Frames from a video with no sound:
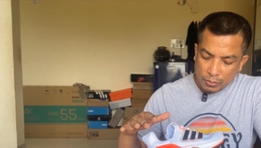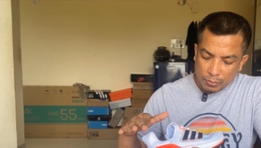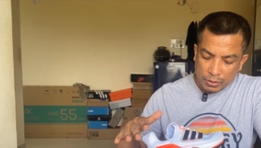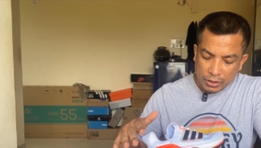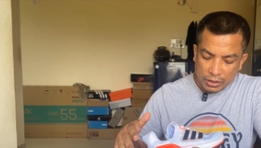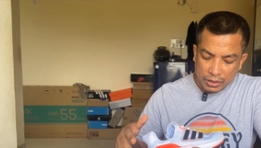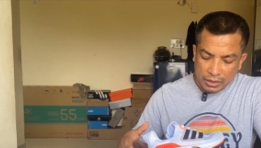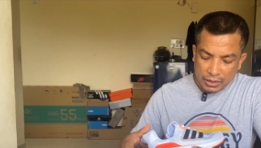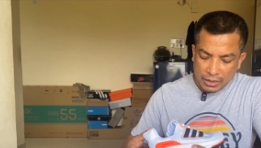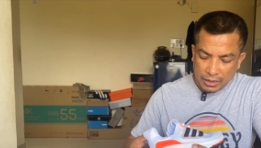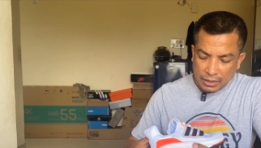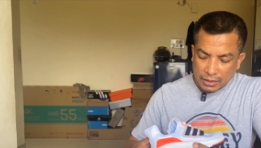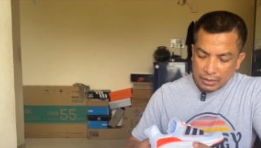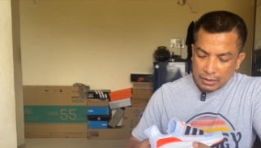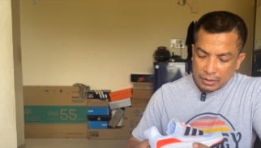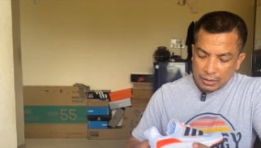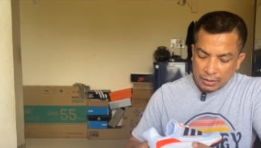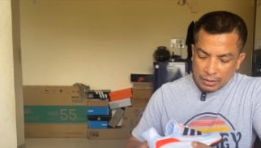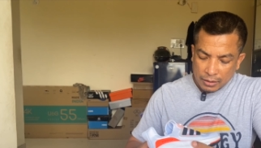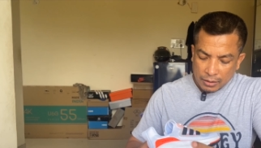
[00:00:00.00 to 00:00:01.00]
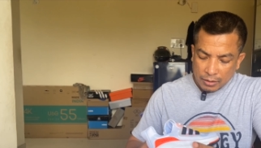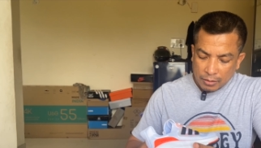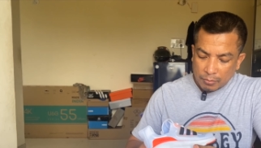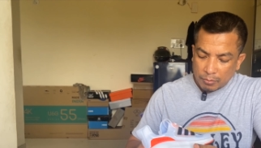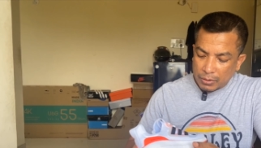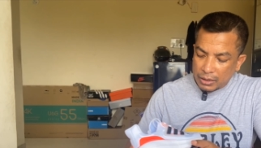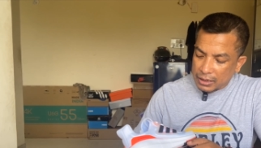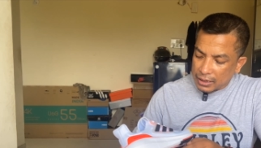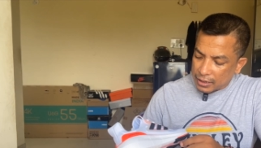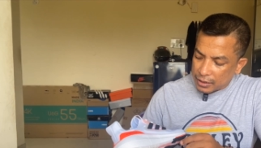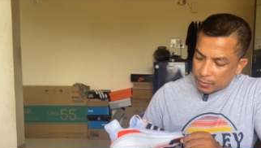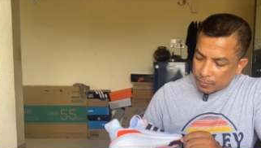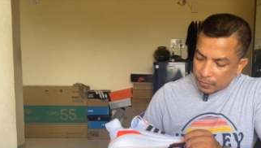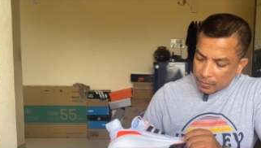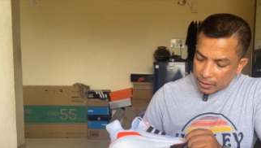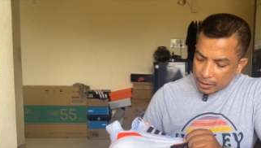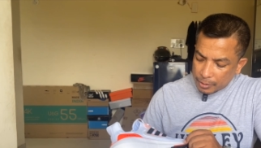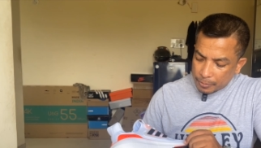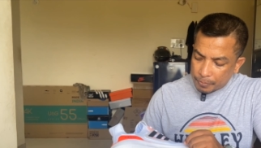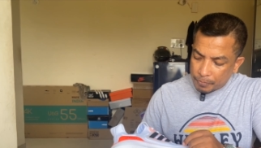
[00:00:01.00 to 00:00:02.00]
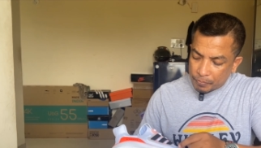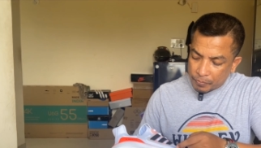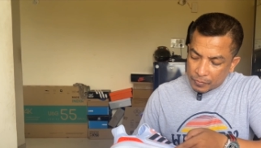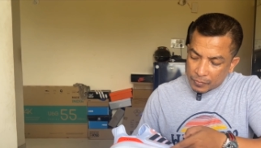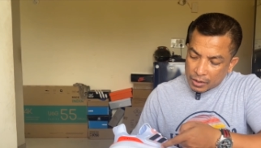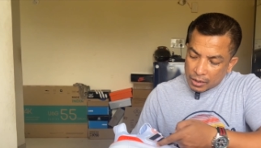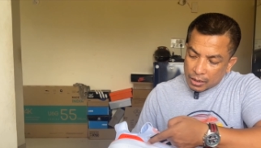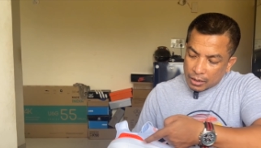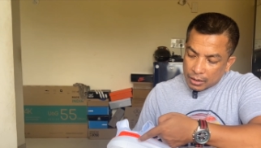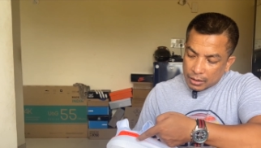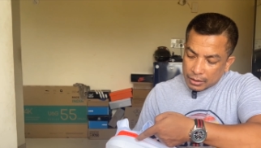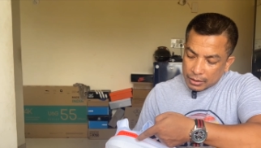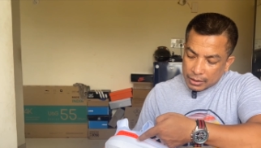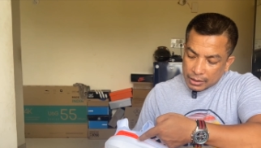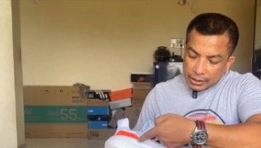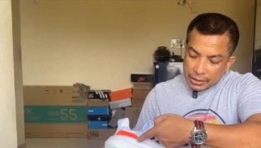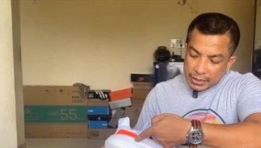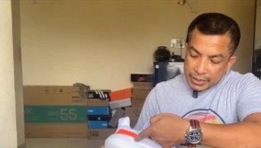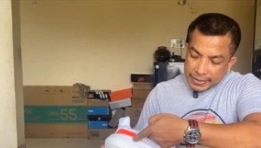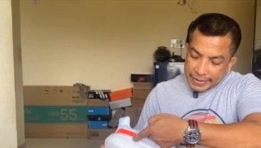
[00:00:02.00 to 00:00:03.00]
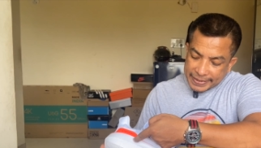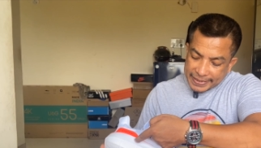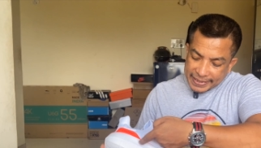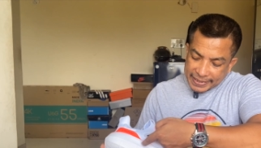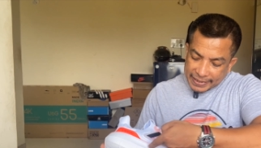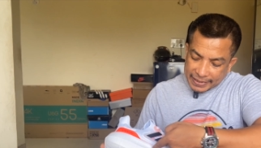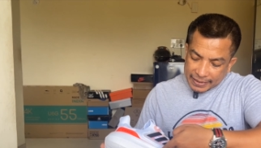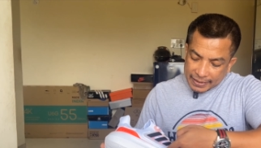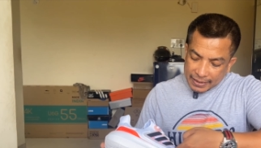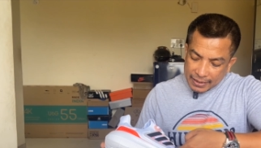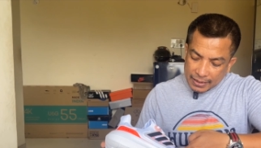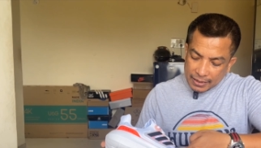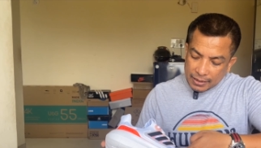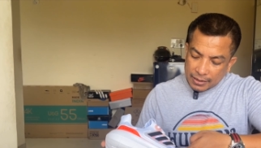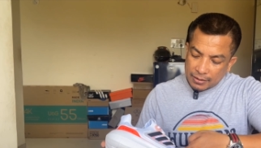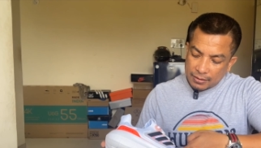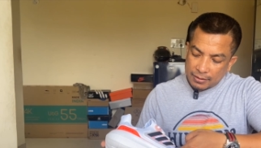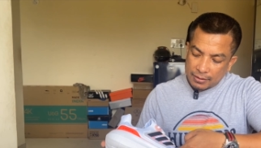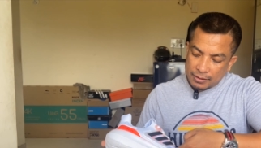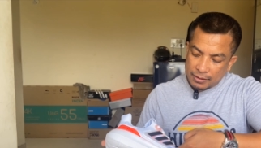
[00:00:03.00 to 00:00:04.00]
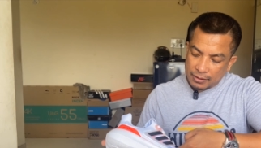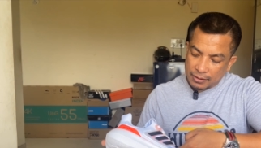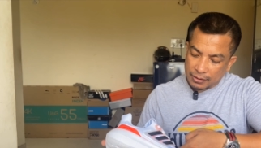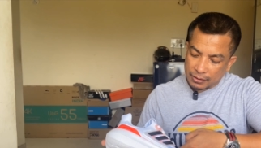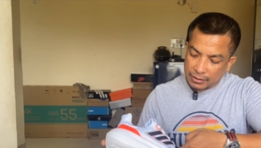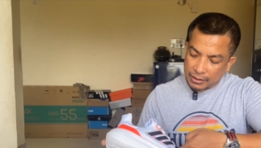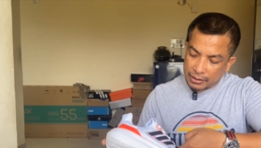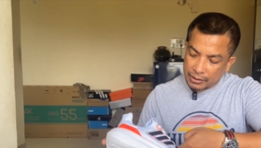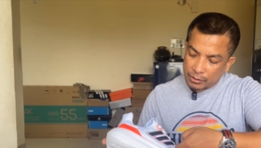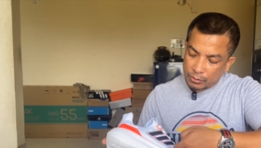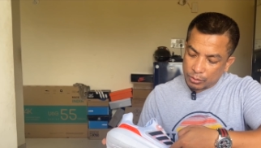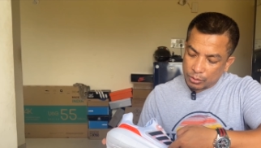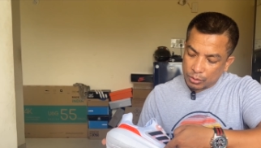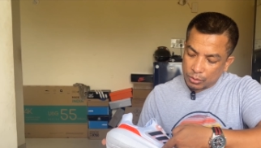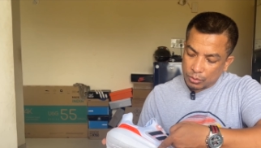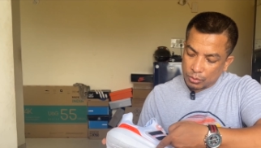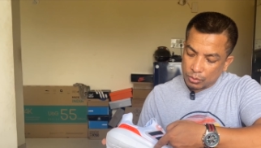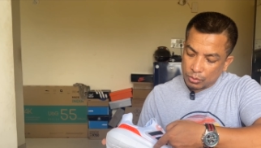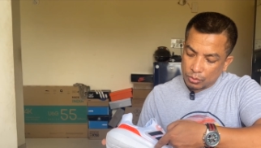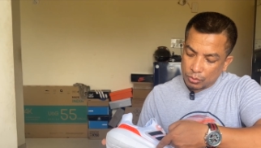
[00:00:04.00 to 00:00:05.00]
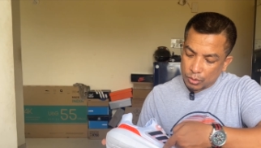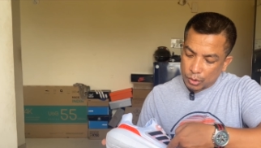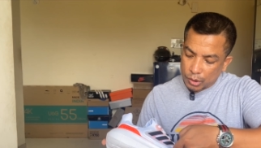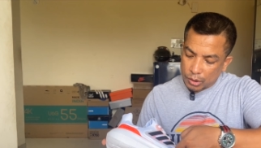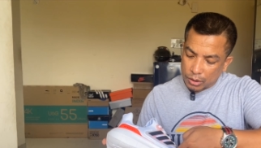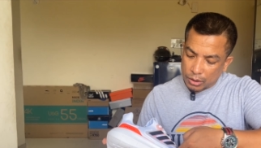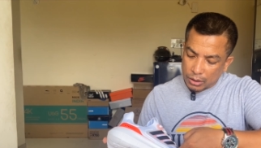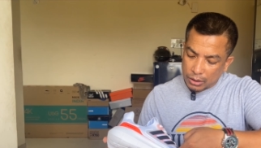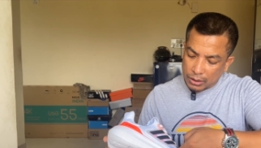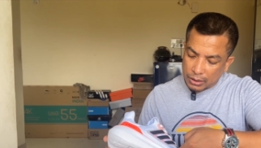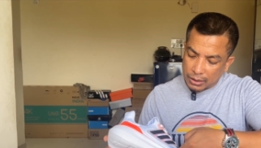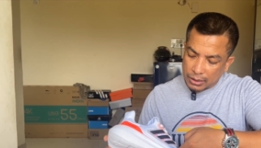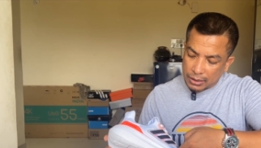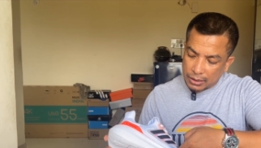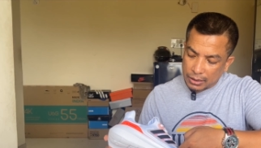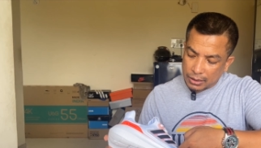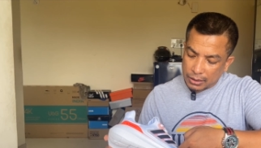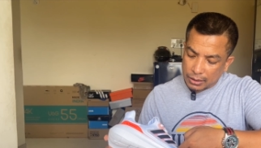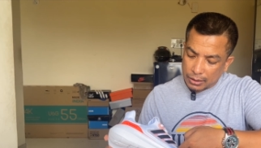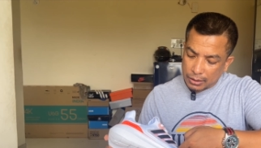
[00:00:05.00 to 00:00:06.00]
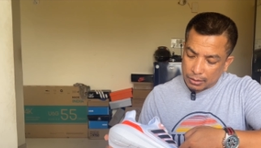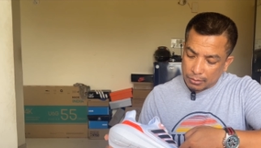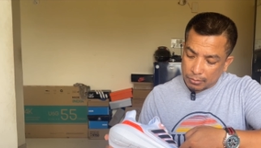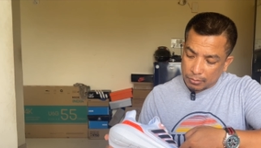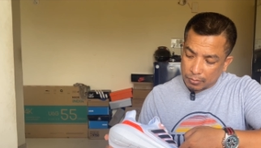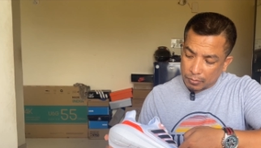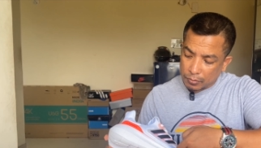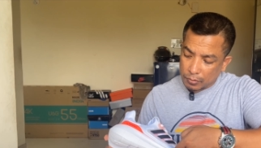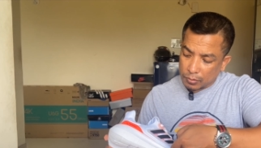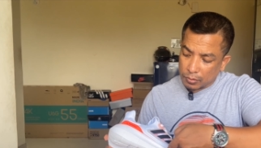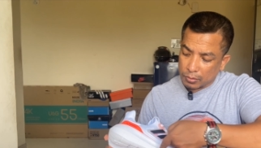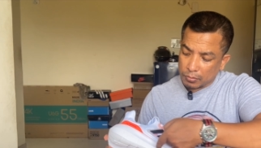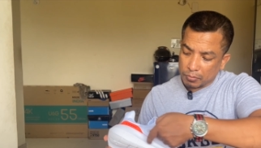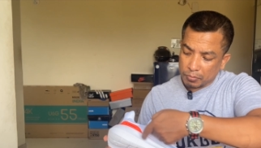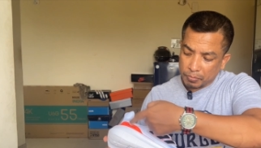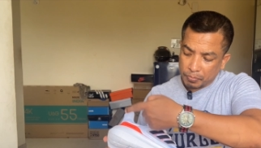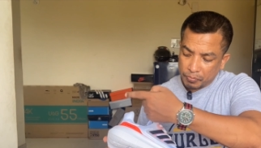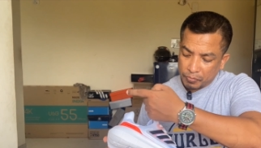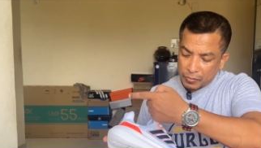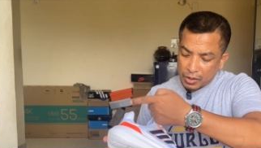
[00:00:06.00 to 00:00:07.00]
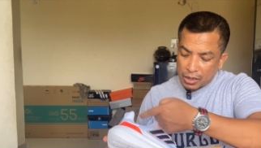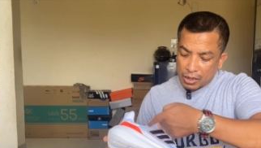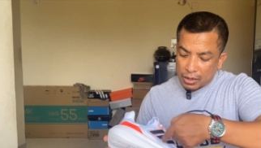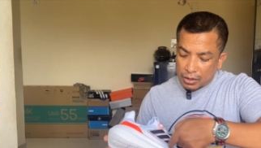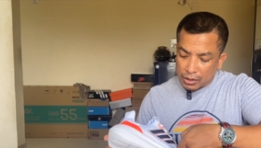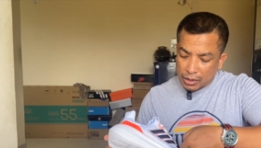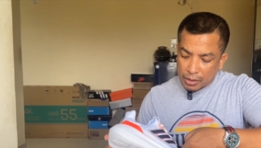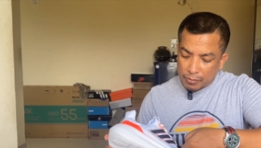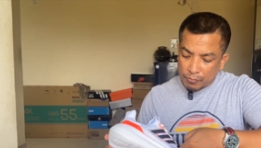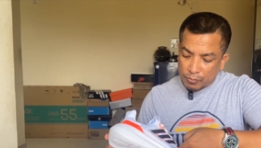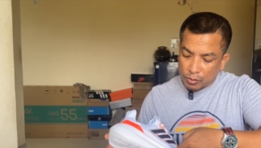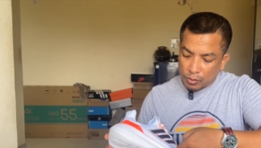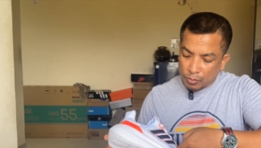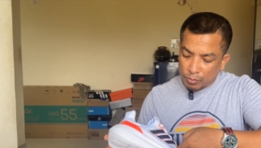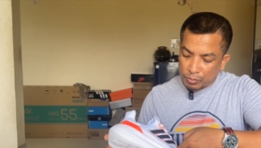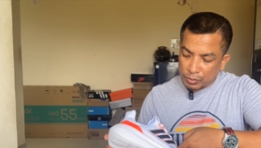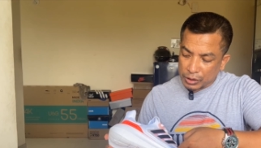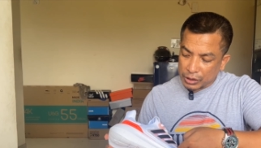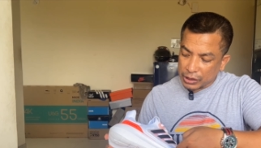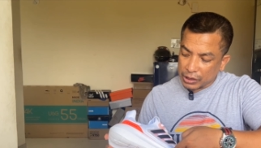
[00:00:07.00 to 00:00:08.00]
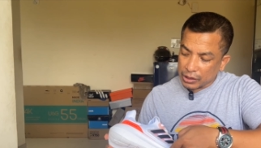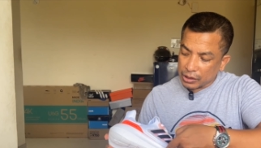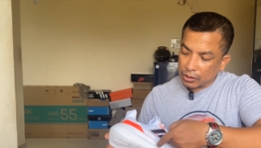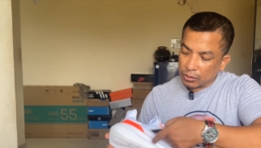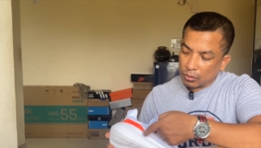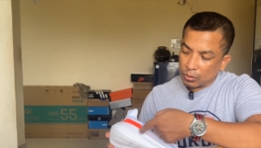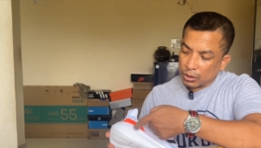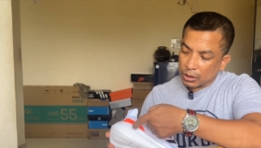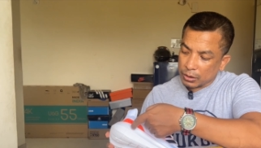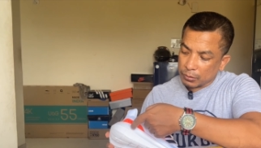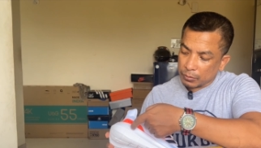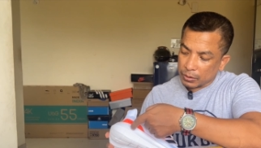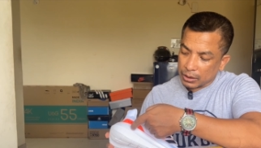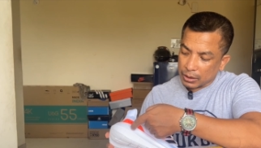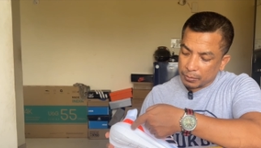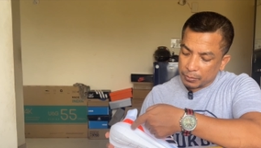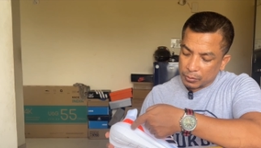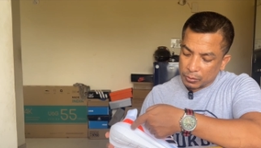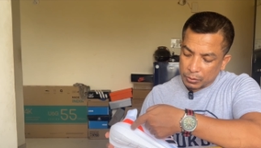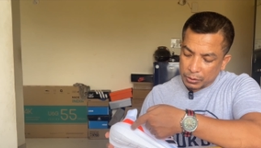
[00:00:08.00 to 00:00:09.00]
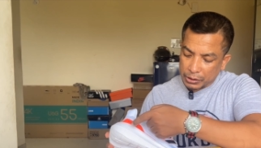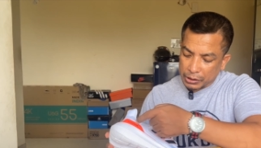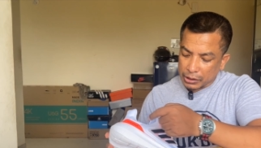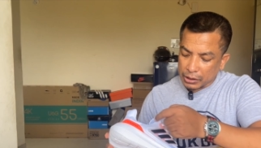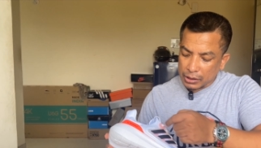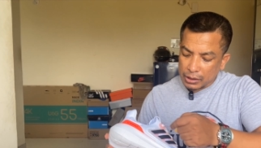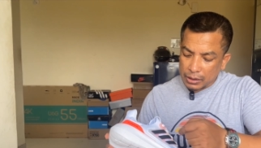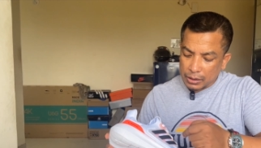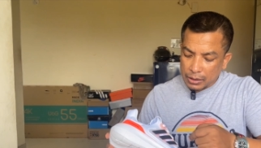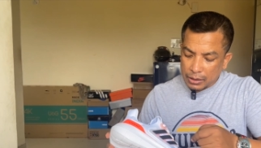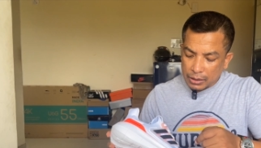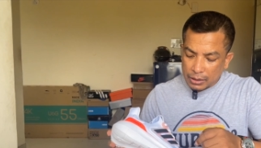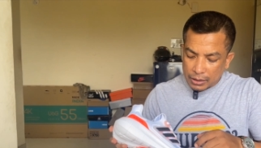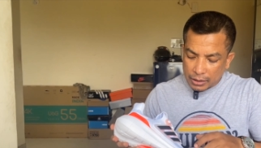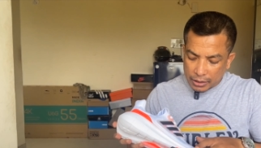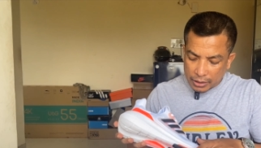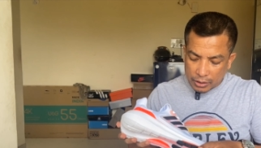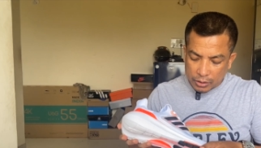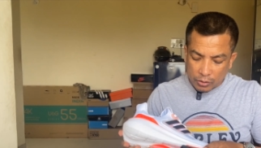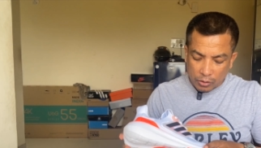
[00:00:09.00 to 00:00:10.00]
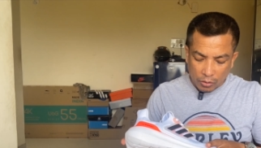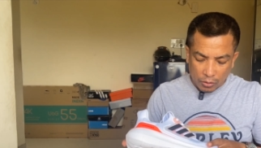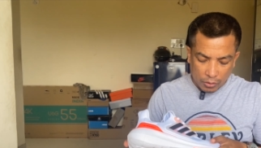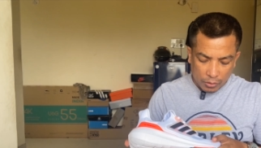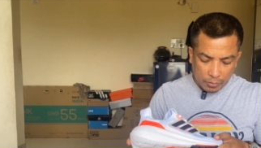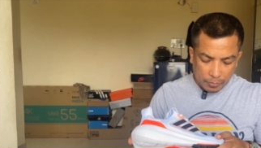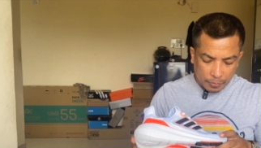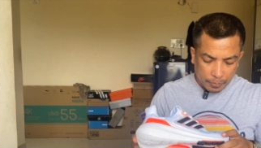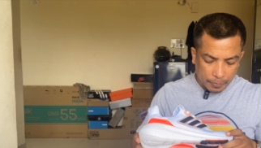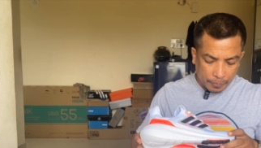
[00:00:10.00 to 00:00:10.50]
of the design, but that's fine. The streak that used to run from here all the way up to here is gone.